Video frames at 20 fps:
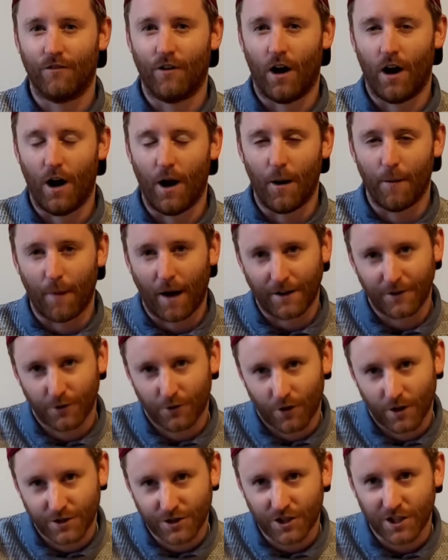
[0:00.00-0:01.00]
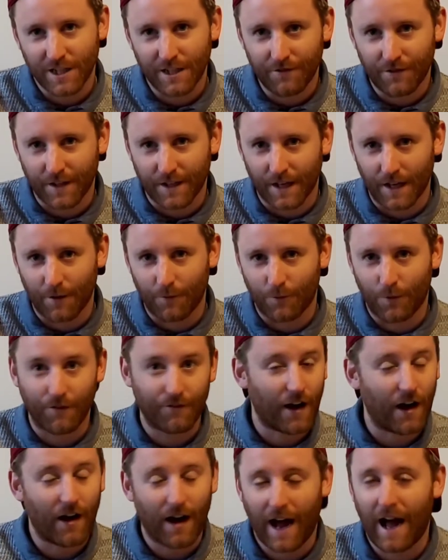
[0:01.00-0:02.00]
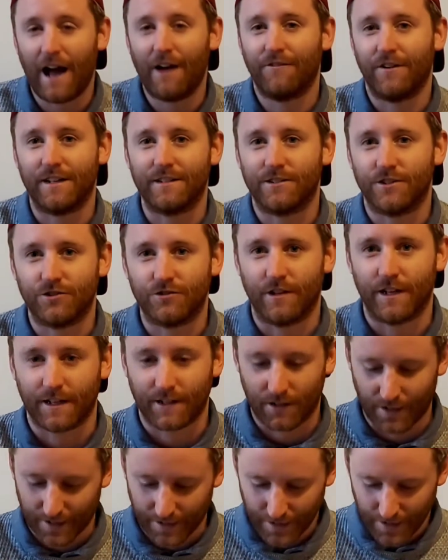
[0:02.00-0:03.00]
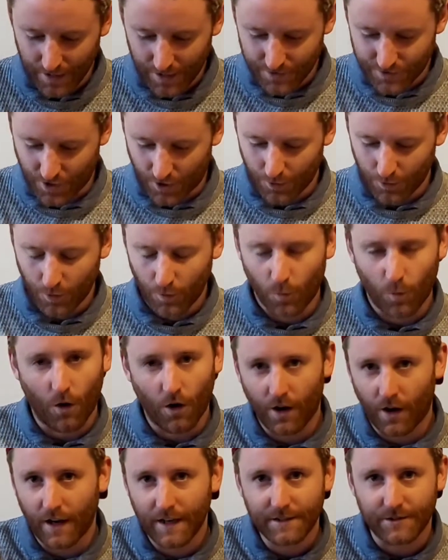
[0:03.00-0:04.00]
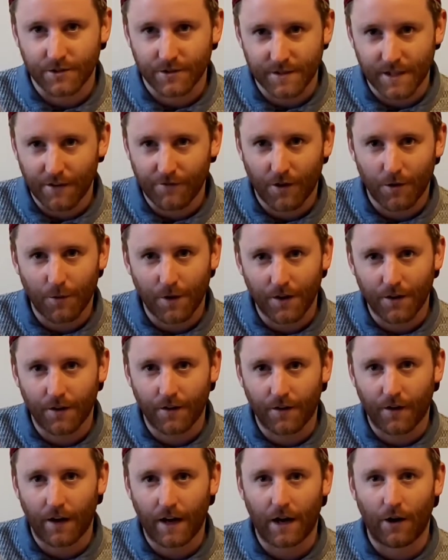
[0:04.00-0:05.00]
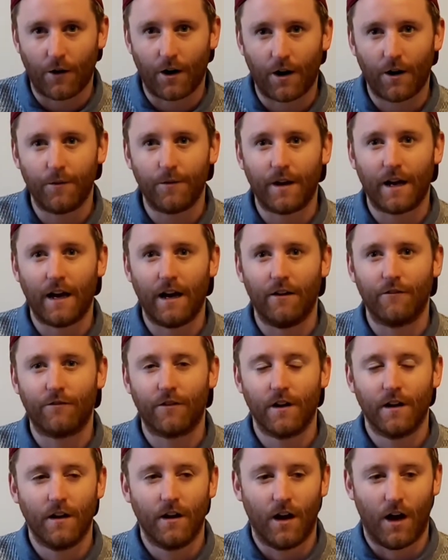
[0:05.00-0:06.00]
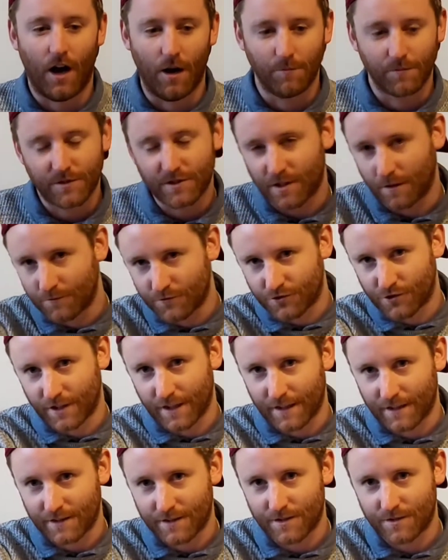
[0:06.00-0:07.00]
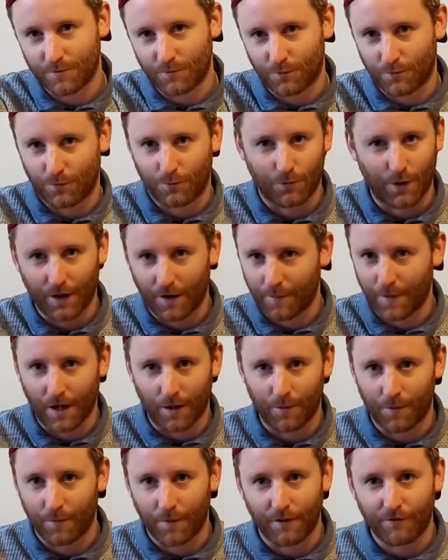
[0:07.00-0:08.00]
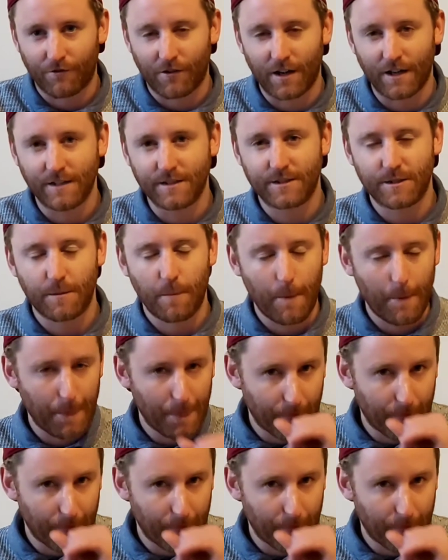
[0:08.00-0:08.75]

And you're achieving it without having to drink. Like, so what I do, say if I went on a night out, I would have some drinks when I meet up with my friends,